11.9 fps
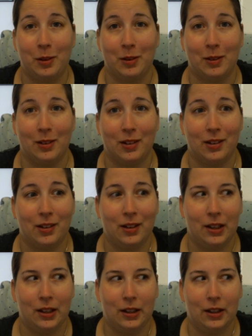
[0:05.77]
because,
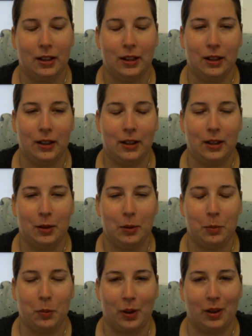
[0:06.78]

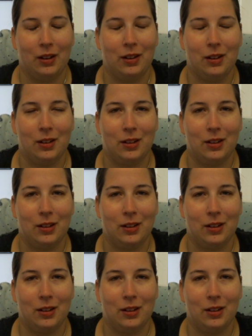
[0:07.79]
well,